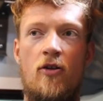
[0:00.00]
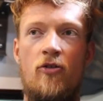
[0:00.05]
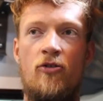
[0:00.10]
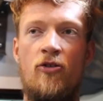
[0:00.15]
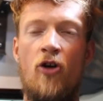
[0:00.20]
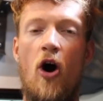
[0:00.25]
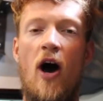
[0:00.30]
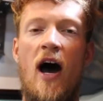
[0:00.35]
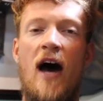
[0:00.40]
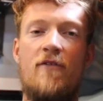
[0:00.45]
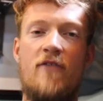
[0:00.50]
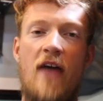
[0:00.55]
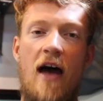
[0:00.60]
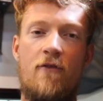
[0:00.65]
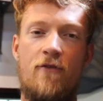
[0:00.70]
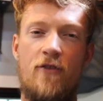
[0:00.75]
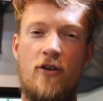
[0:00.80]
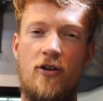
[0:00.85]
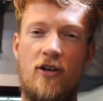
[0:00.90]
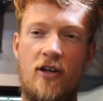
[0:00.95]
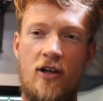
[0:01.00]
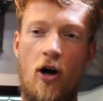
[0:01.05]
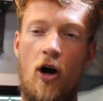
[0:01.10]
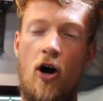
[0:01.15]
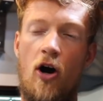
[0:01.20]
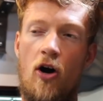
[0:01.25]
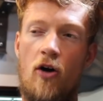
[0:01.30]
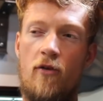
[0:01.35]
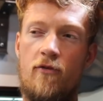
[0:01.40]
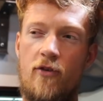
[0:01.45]
not have that feeling
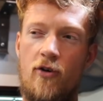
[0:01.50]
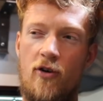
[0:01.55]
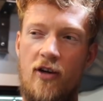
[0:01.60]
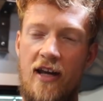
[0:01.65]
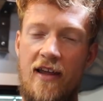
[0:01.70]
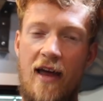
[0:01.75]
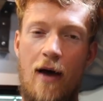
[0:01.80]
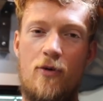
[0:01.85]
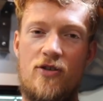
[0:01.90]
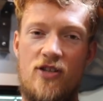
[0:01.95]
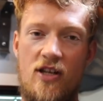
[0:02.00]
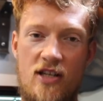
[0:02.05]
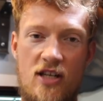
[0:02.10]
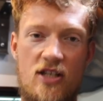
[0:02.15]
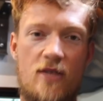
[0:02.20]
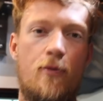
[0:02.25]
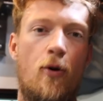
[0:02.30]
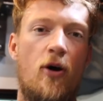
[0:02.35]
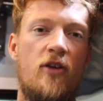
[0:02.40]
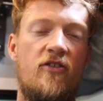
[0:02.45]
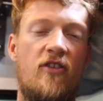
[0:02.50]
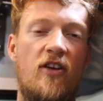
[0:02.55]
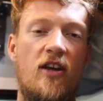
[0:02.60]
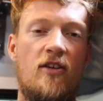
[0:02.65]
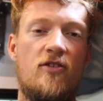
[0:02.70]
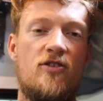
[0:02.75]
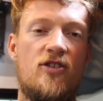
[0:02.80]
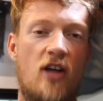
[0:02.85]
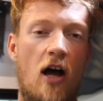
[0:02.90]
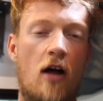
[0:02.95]
of, okay, that was a
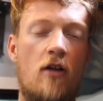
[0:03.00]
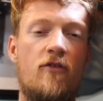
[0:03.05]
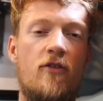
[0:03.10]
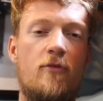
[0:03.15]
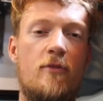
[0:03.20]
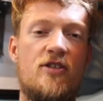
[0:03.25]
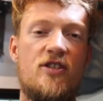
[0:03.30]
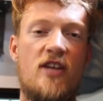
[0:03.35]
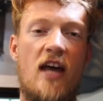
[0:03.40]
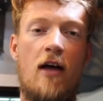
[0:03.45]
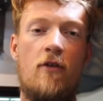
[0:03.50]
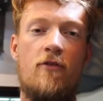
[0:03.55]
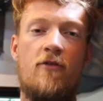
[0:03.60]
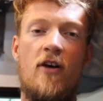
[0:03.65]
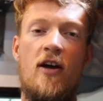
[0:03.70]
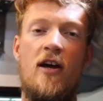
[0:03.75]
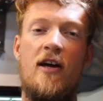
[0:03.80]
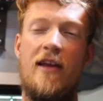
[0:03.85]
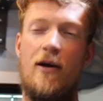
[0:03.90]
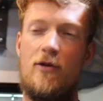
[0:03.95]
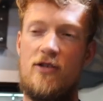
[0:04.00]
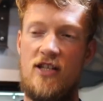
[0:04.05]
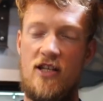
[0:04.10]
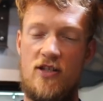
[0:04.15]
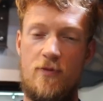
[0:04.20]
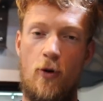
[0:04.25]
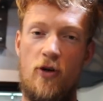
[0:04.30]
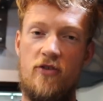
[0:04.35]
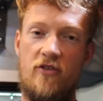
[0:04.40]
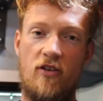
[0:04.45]
disappointing scull for myself, that was a
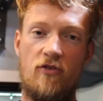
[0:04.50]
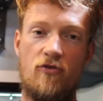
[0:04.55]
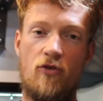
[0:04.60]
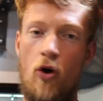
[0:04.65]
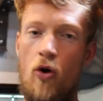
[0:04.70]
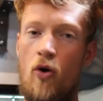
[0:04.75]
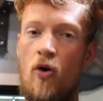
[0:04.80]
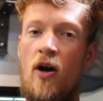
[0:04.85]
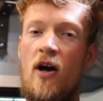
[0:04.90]
disappointing row.